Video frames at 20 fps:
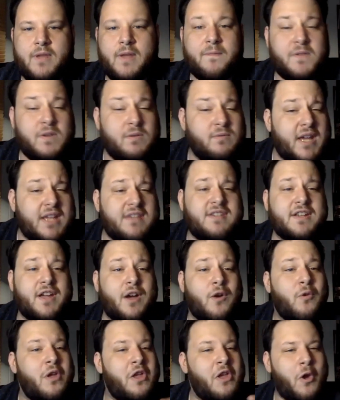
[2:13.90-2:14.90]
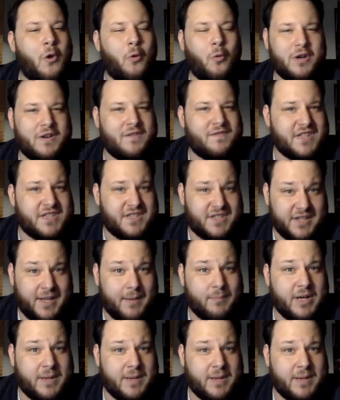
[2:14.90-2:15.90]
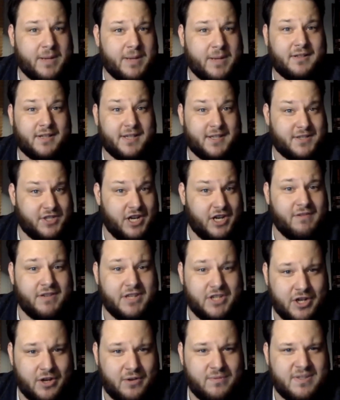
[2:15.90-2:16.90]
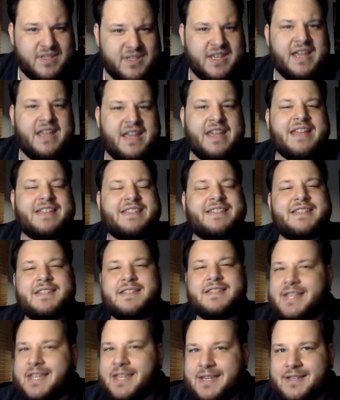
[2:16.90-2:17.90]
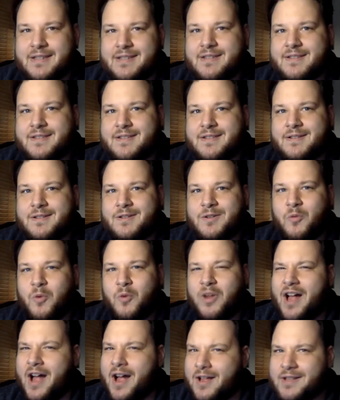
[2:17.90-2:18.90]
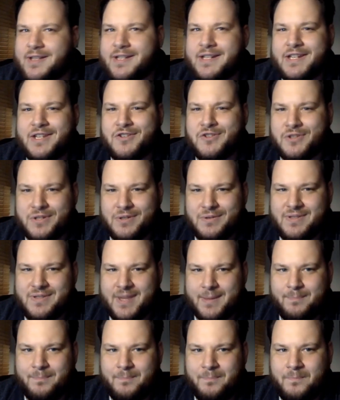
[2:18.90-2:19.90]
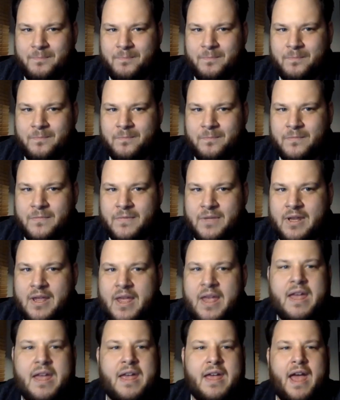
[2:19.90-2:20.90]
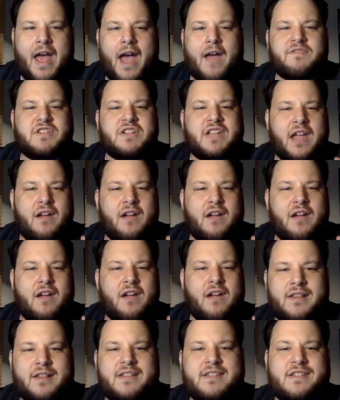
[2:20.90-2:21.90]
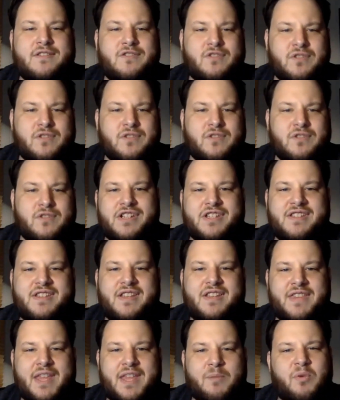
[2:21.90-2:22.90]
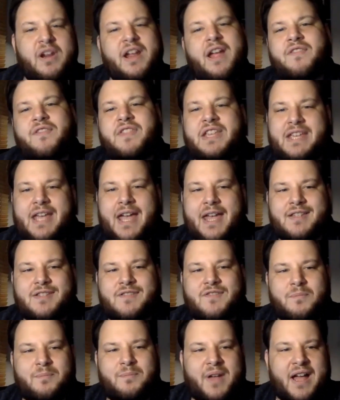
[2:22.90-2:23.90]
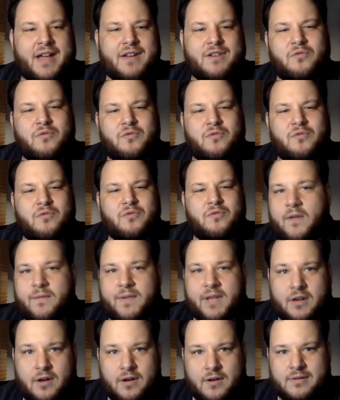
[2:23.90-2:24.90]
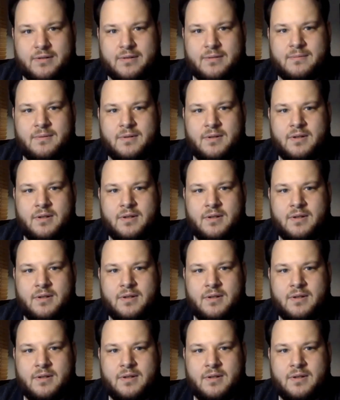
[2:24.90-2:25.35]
A few nights ago, one of the celebrity panelists, Jerry Jones, sneezed while Holland introduced them. After Carrie Holland's introductions, they bring out the guests from behind a red velvet curtain.